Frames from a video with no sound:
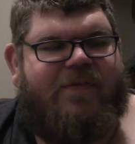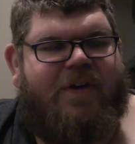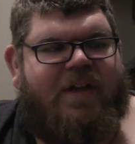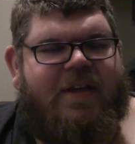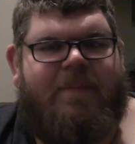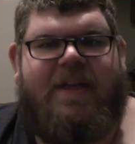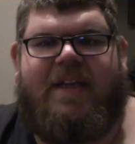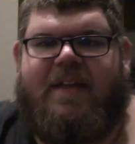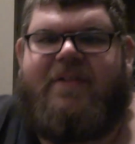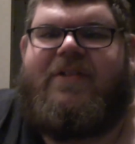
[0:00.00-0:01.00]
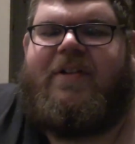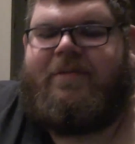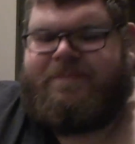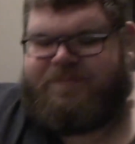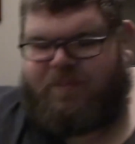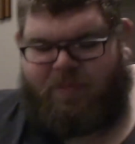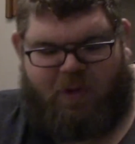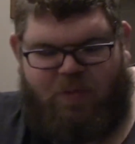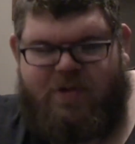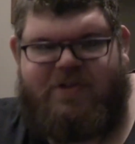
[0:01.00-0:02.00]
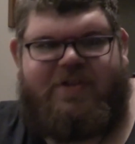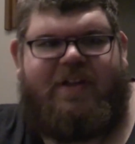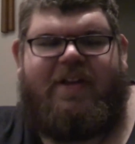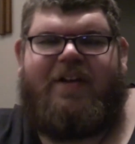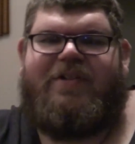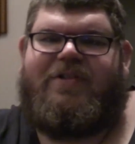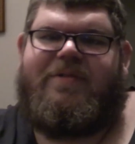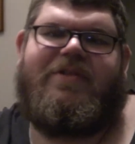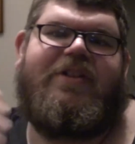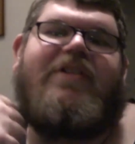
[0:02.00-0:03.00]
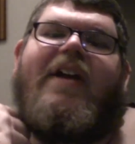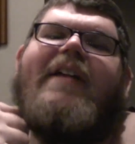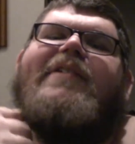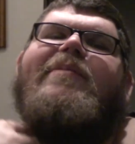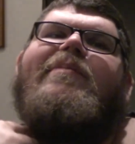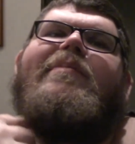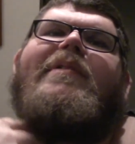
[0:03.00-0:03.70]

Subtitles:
comedian. So we're just sitting there, and she's got some